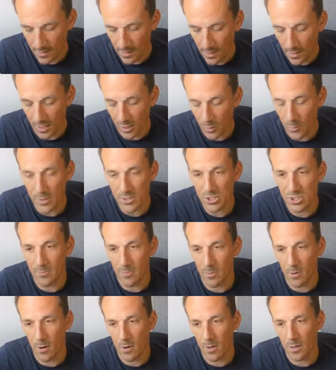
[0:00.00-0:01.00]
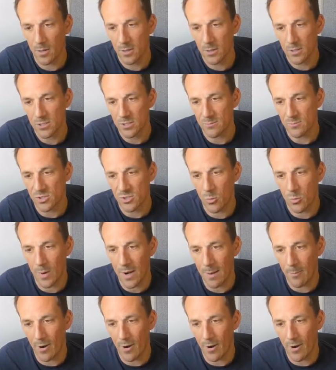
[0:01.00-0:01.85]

a question mark, some square